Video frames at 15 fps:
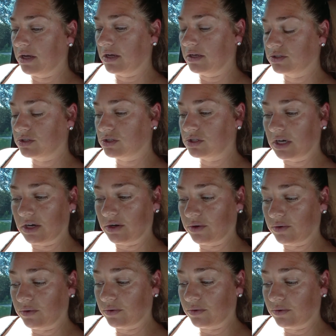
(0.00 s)

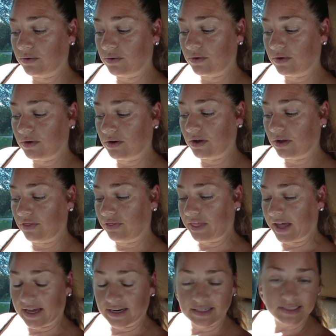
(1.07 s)
So
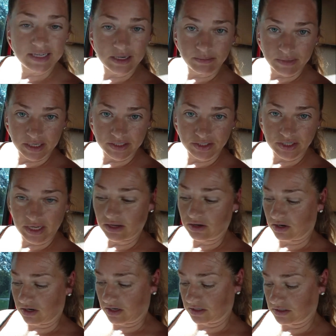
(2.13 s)
that is how much it
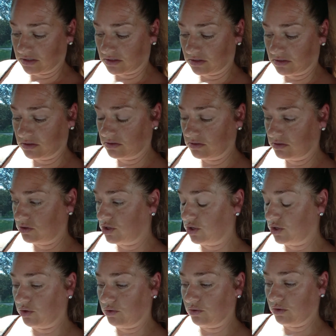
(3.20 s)
cost
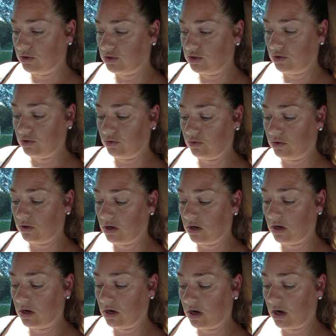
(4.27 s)
to do
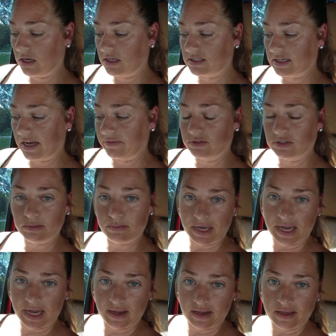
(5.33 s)
hock stifles
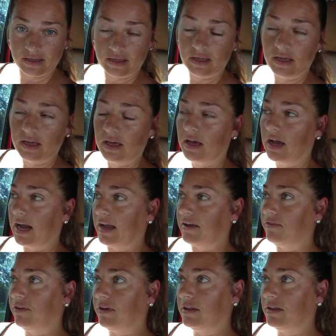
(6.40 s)
back. I
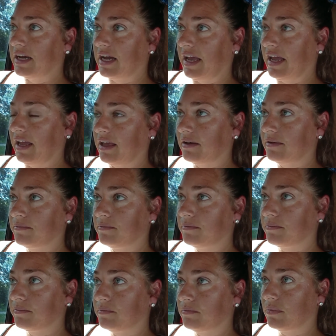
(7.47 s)
feel like
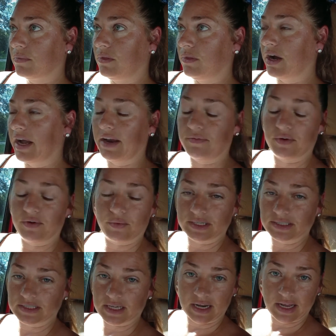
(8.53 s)
not everyone
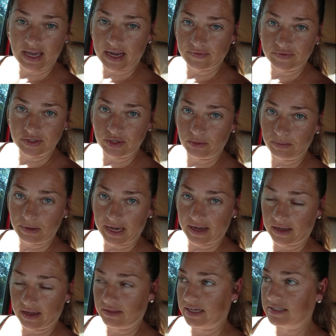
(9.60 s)
is going to have to do
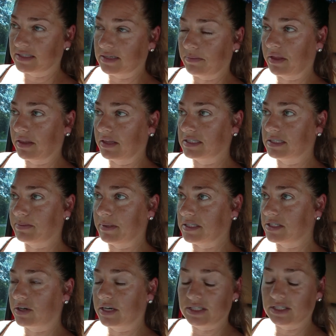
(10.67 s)
back. That's something that
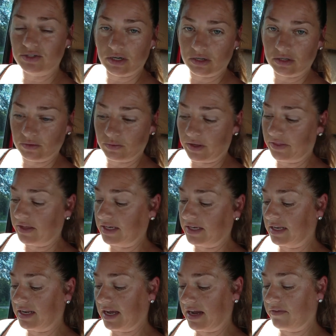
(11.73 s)
Spencer has struggled with. He
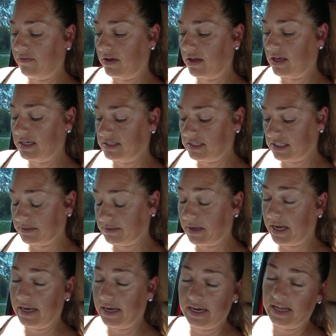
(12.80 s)
did have kissing
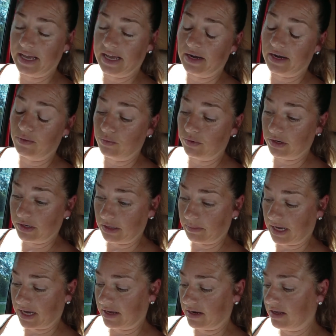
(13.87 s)
spine, and he had it really
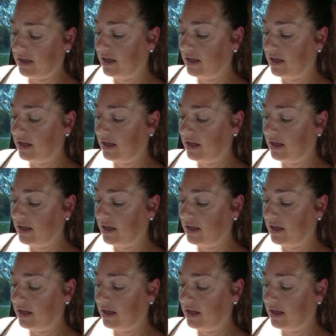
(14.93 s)
bad.